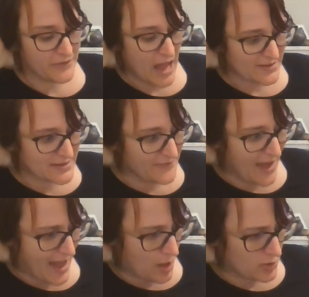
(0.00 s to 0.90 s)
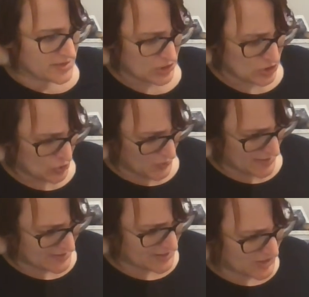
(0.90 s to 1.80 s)
Flocks of owls,
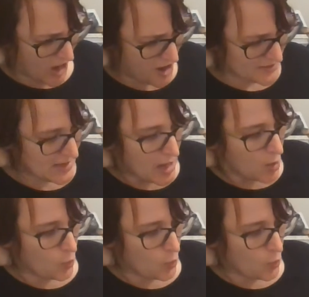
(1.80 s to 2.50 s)
shooting stars.